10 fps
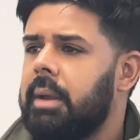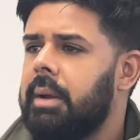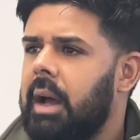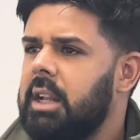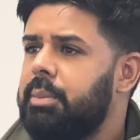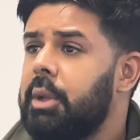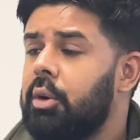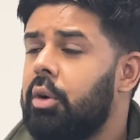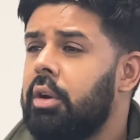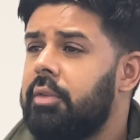And it's been
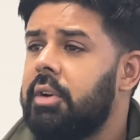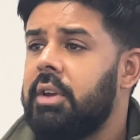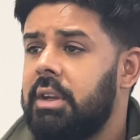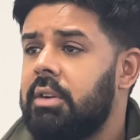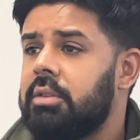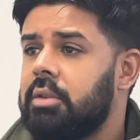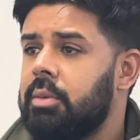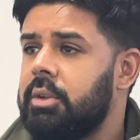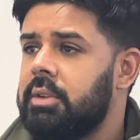going on for a year or so, would you